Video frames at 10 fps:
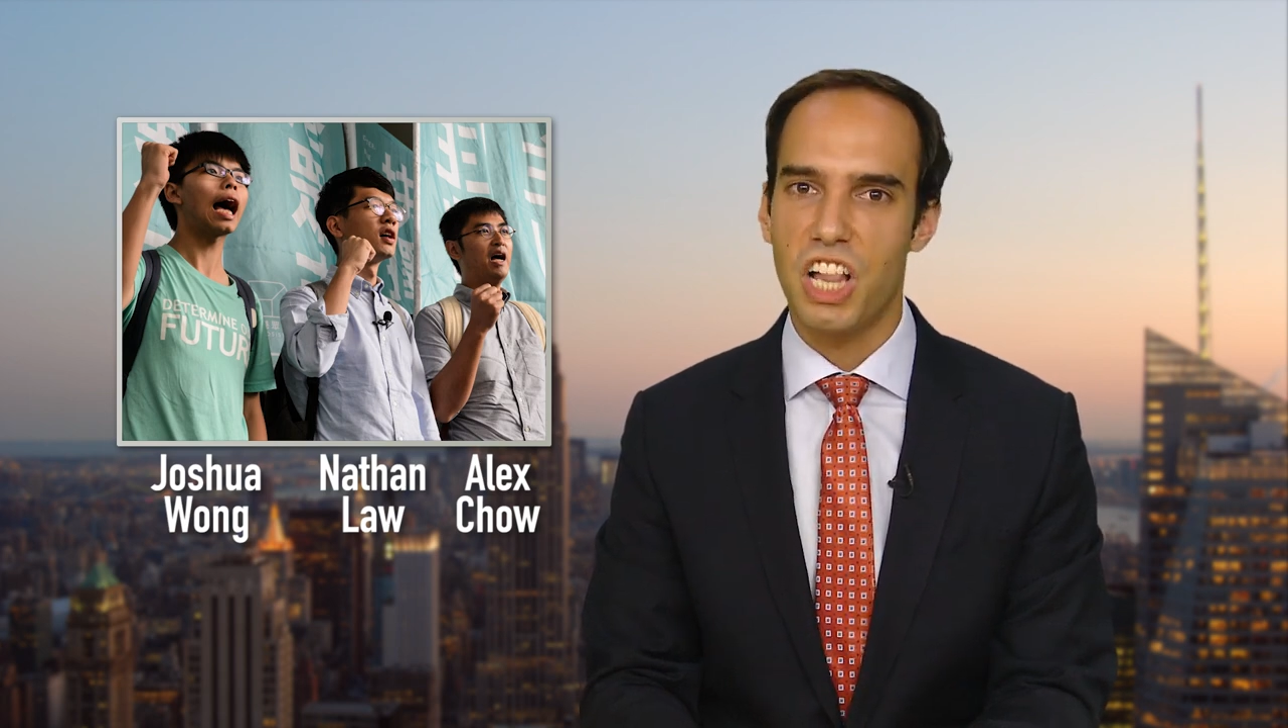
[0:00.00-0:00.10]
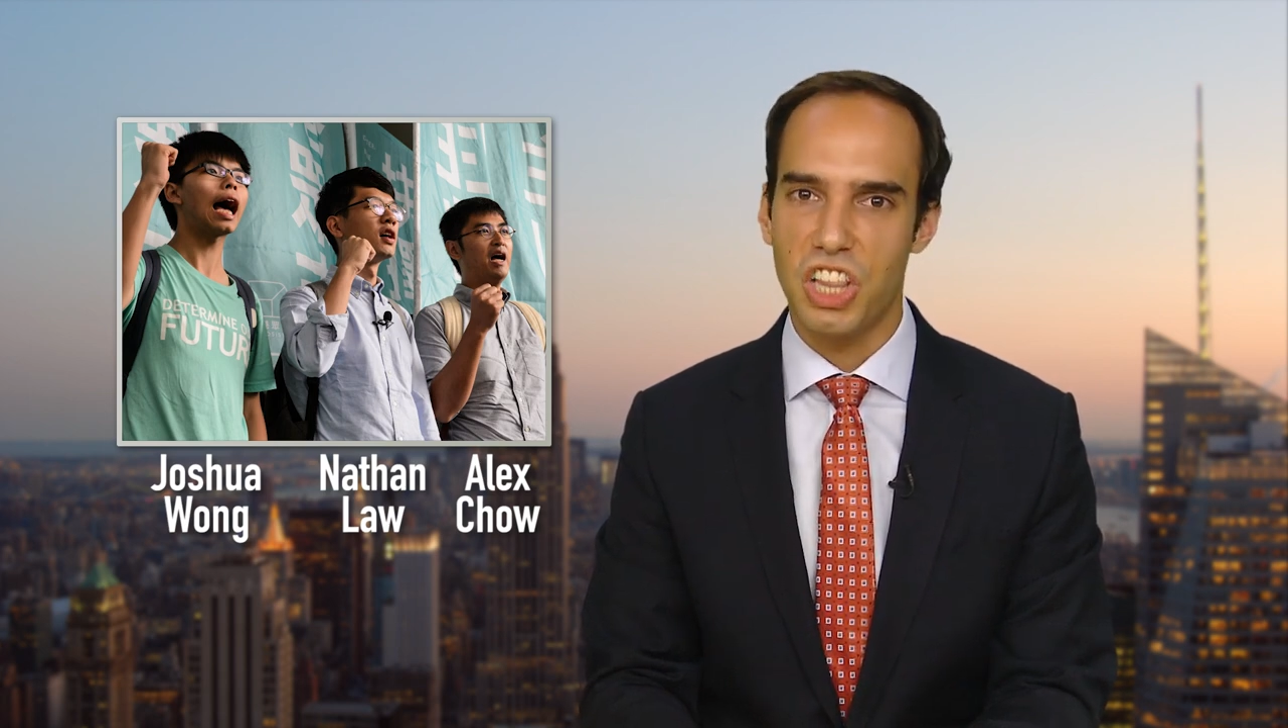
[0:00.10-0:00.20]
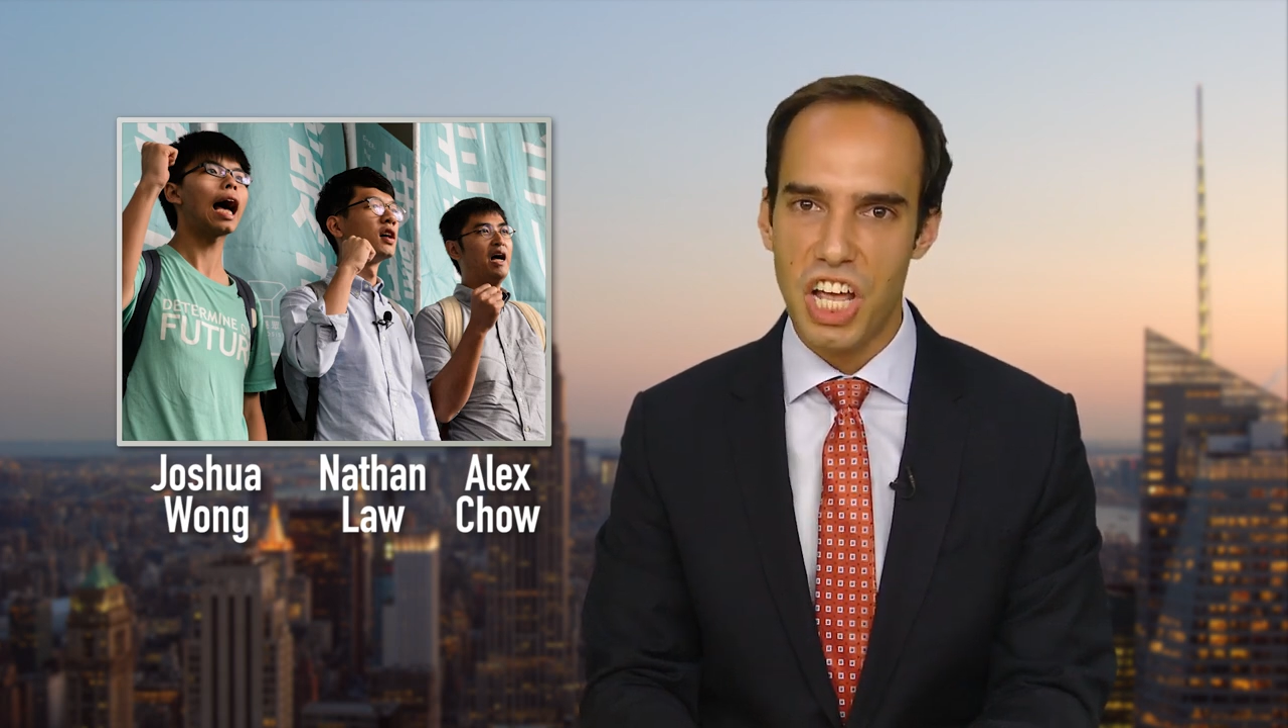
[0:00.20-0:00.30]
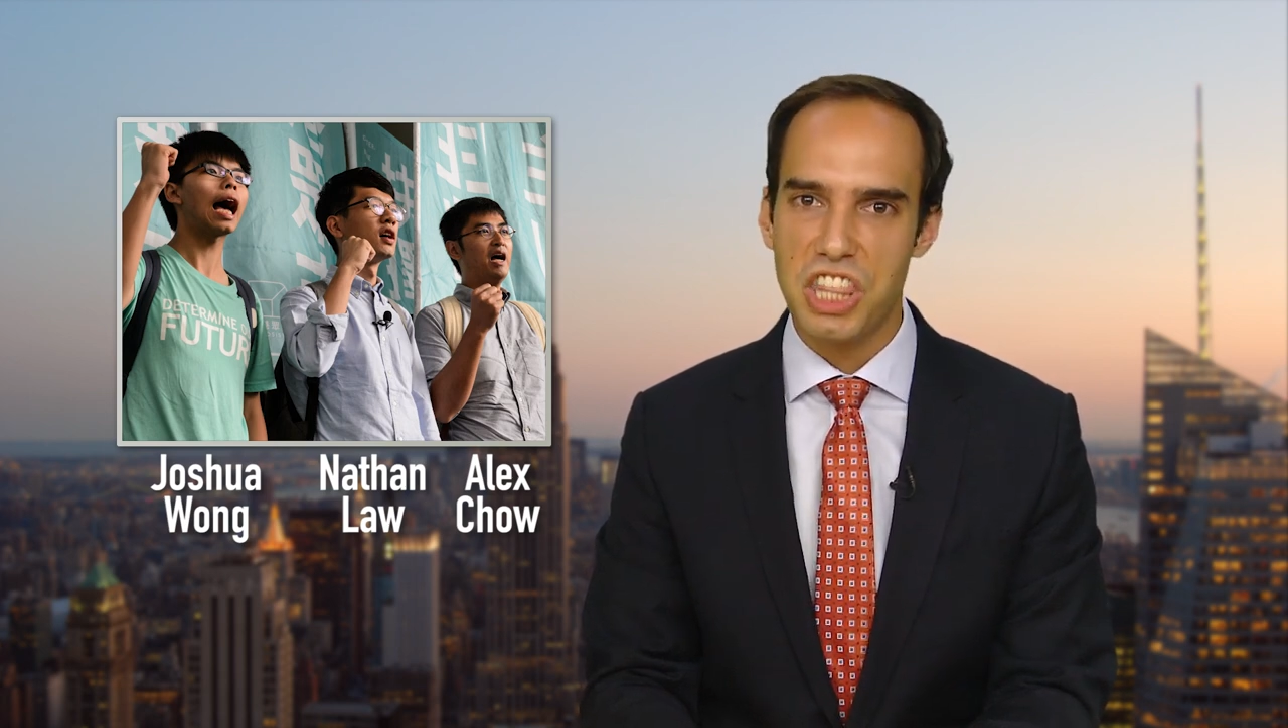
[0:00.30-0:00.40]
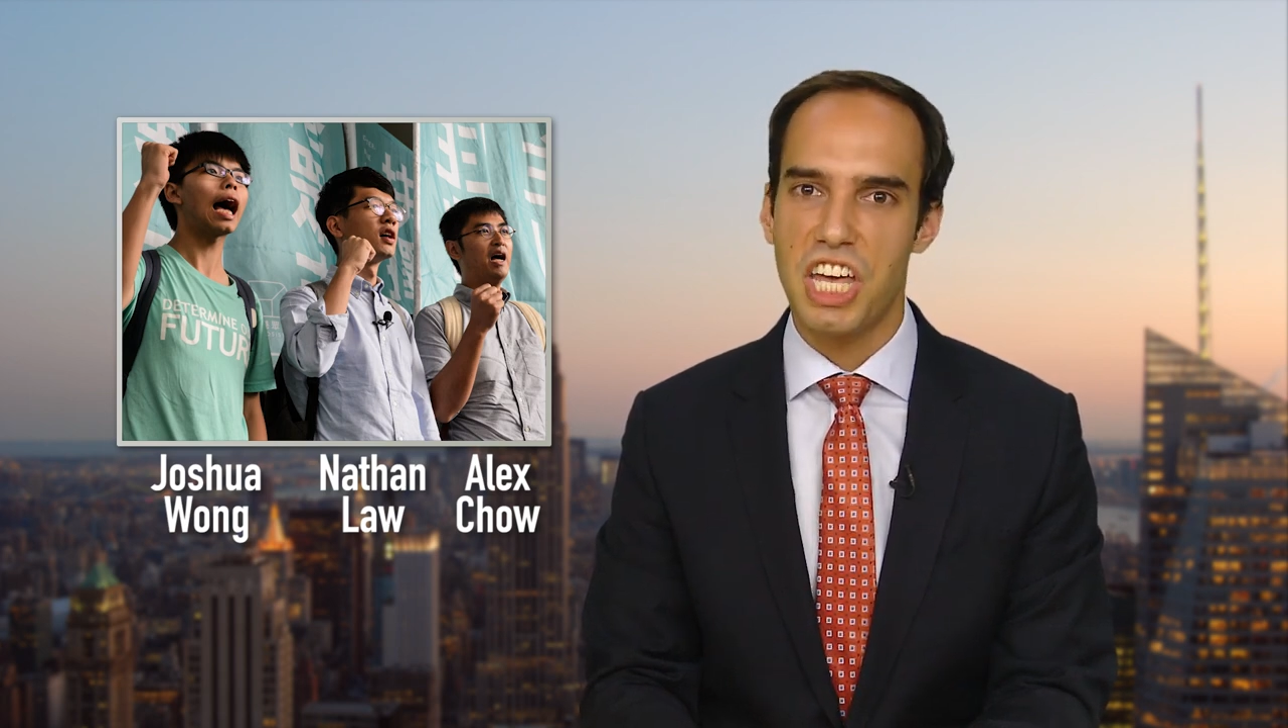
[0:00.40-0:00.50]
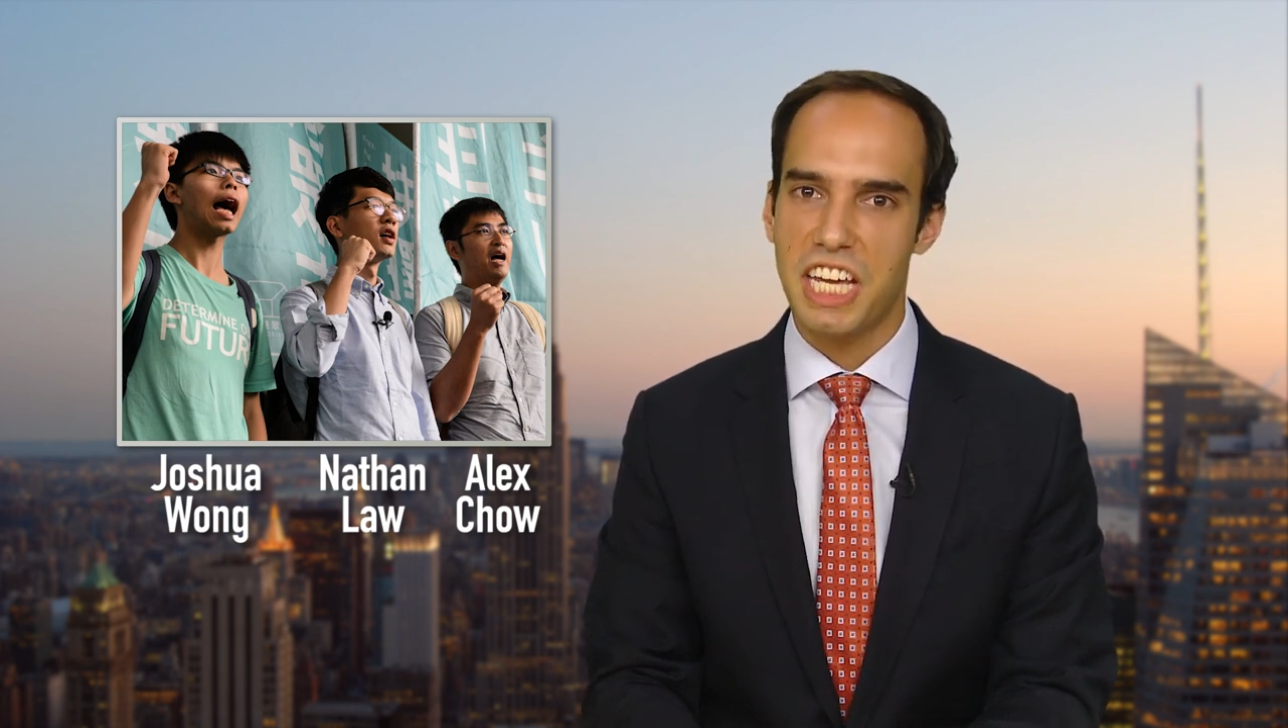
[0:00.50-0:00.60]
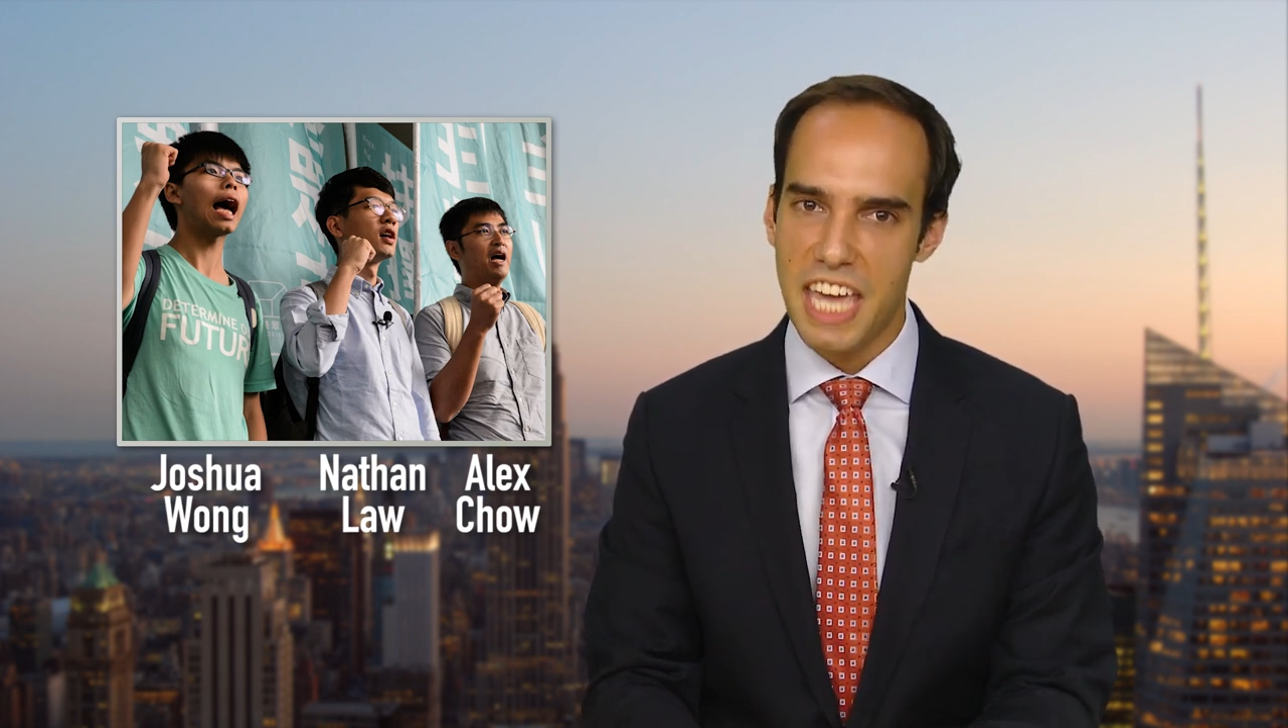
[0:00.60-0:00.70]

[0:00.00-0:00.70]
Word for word: let the